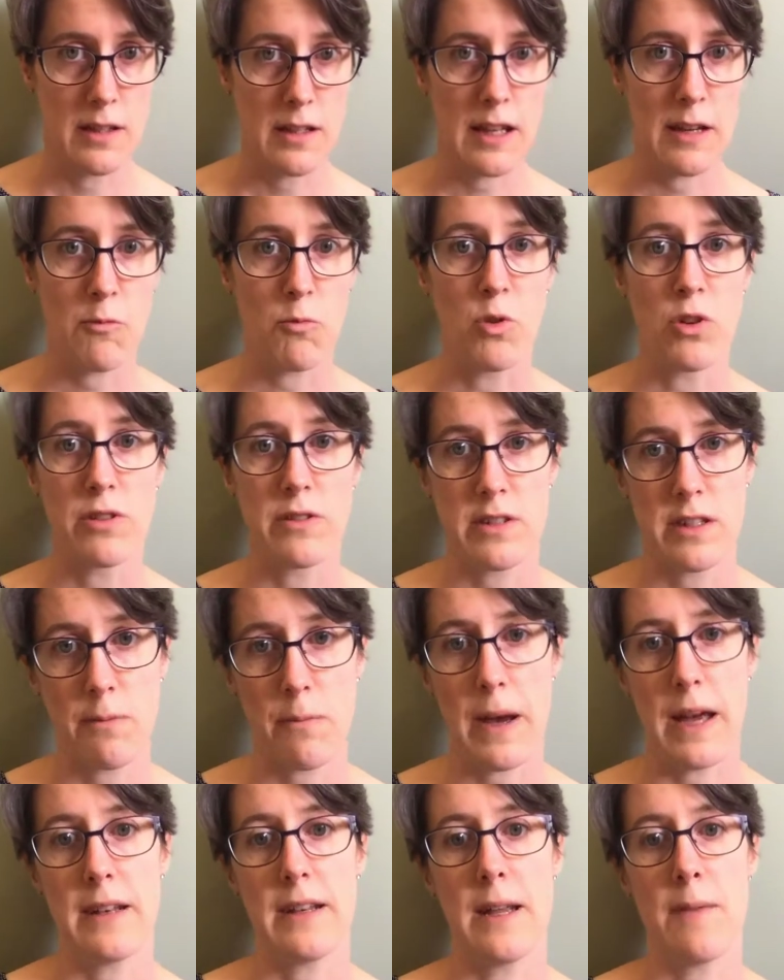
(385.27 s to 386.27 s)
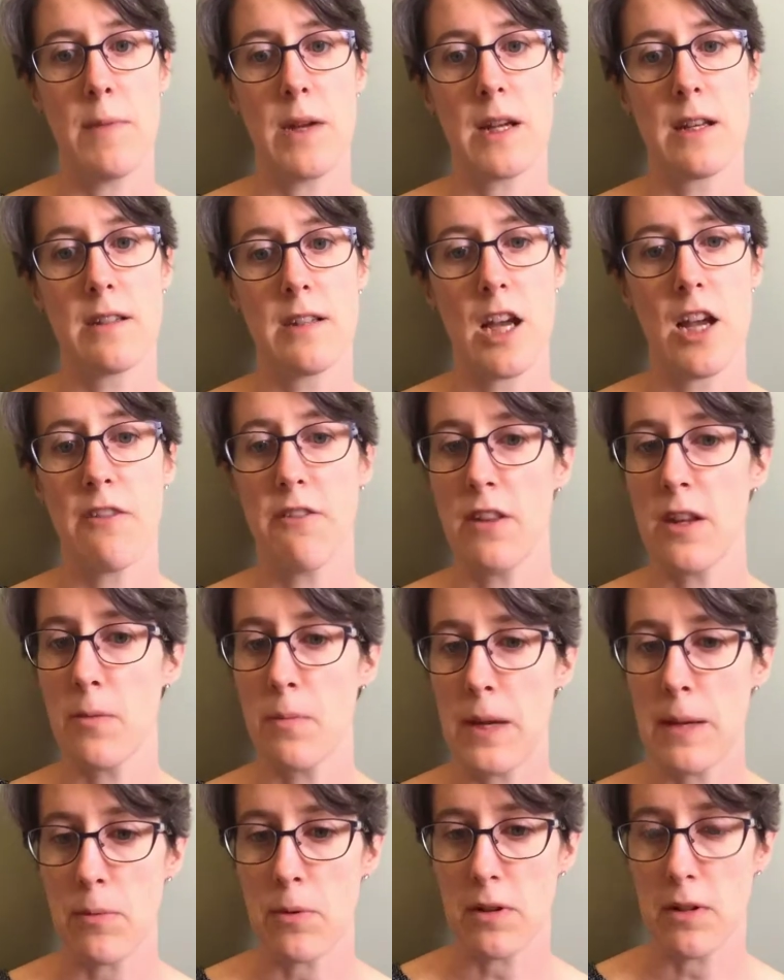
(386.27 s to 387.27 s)
once the pandemic is over, and that
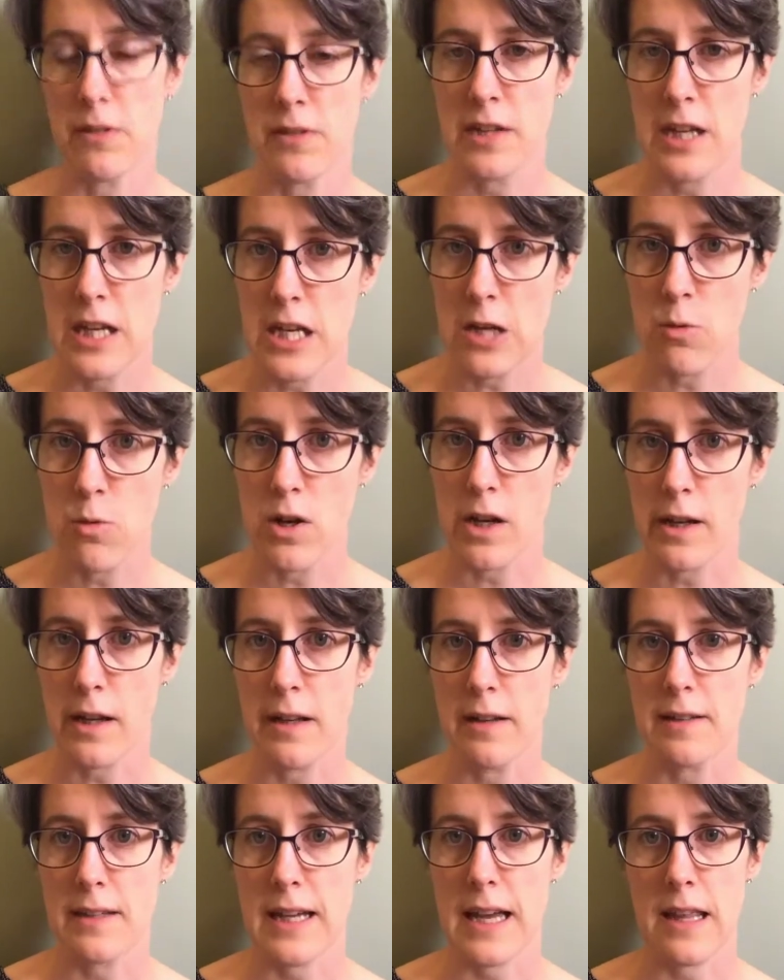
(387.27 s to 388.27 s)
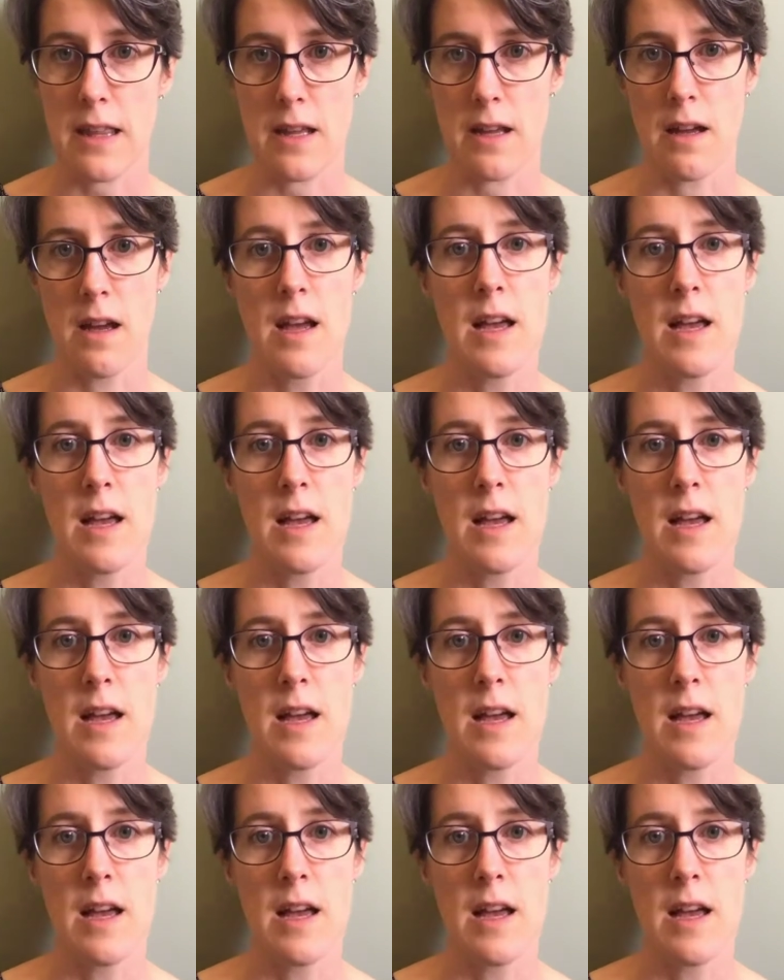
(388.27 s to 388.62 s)
people continue working together.